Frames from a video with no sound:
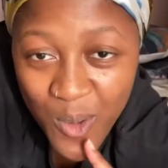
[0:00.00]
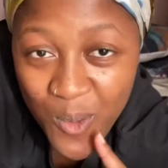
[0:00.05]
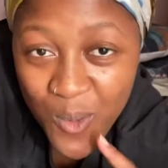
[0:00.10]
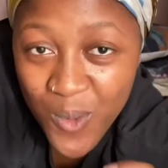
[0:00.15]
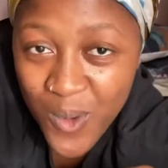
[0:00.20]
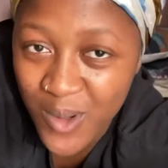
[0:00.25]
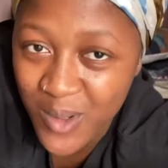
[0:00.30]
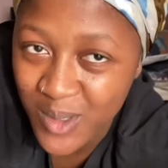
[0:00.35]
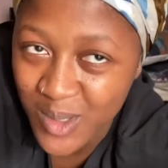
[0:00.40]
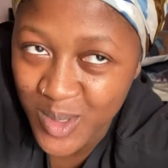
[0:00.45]

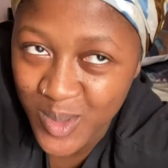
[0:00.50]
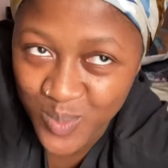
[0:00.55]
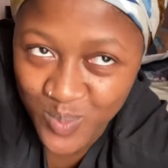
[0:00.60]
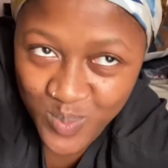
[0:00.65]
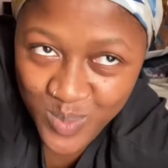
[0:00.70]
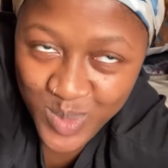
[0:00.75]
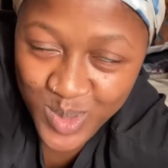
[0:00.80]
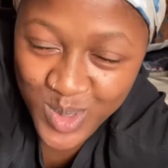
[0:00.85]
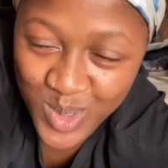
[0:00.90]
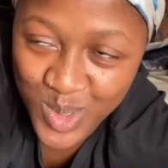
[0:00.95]
well,
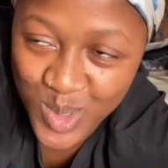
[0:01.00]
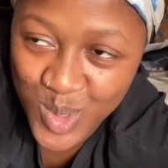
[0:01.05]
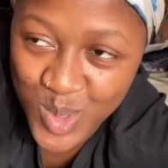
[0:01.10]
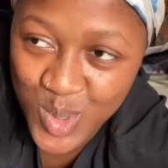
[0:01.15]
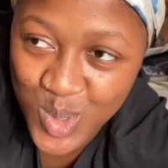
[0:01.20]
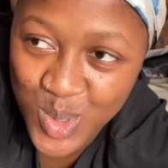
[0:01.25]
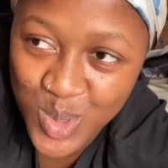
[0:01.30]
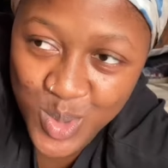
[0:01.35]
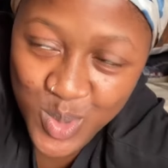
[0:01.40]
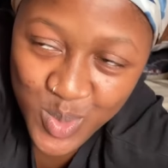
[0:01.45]

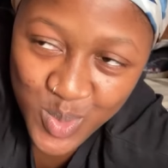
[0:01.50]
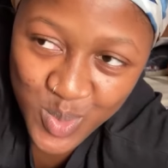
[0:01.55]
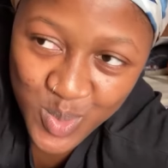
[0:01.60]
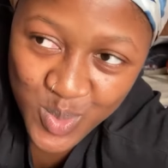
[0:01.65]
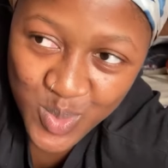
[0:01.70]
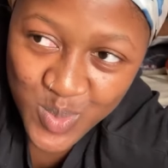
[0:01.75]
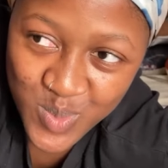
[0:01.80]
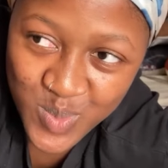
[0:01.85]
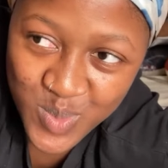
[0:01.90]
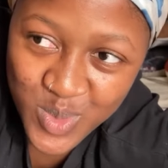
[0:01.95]
two
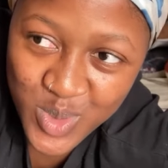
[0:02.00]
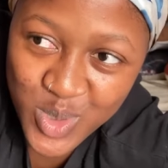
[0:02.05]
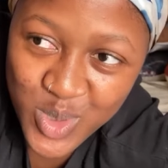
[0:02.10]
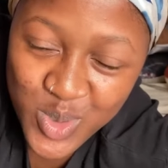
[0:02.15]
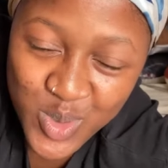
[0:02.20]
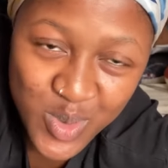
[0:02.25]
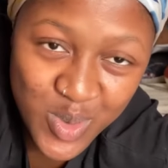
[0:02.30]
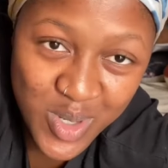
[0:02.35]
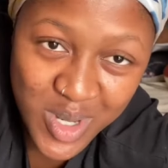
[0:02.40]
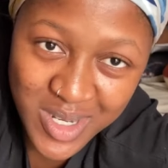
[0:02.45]

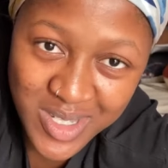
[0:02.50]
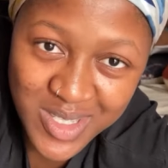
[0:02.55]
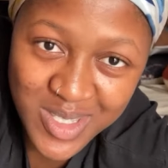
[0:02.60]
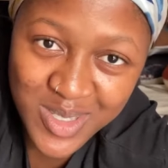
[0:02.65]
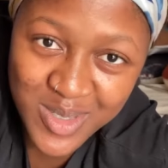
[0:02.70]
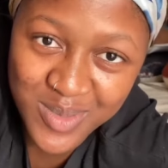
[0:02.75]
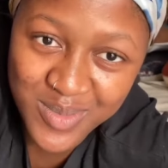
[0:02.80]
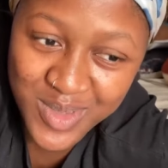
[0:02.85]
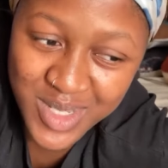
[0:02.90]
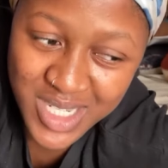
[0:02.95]
two
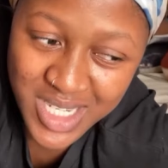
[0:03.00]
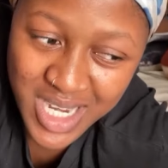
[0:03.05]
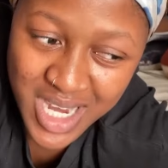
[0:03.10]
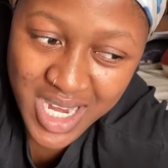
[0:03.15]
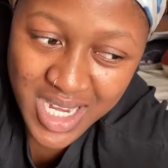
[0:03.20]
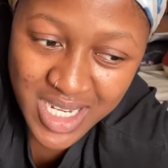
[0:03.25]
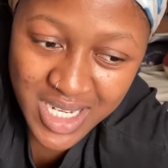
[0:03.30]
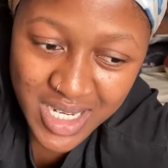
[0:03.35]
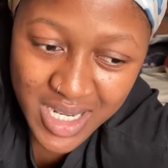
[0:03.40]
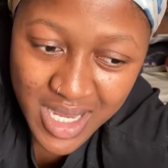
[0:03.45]
glasses of
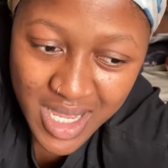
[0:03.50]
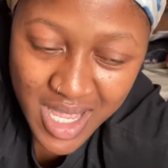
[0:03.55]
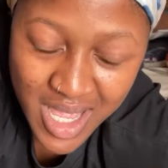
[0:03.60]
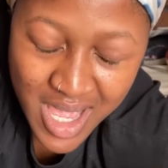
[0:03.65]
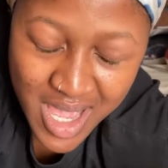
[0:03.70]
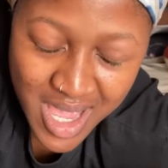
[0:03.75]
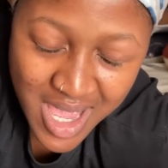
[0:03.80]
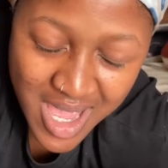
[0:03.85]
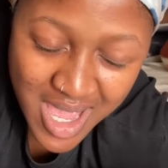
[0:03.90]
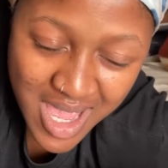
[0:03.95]
gin
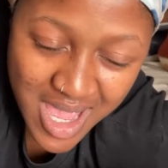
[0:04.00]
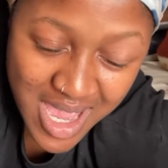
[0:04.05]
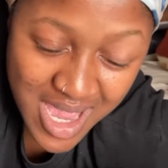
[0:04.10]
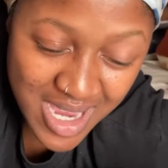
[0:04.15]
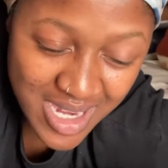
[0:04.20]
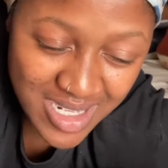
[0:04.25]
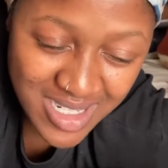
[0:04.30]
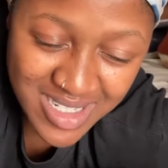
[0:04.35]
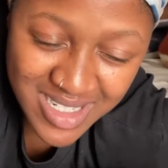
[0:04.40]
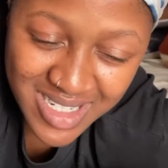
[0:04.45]

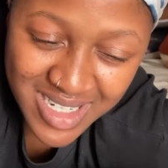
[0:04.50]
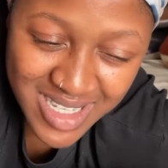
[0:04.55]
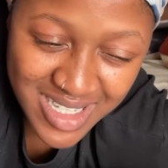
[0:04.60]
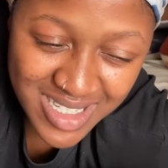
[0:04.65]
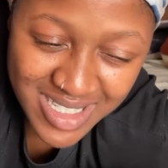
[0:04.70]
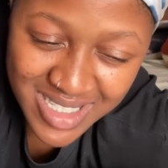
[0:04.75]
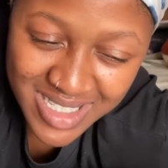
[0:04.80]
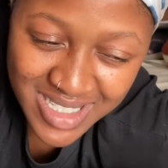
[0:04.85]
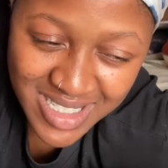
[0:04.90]
and yeah,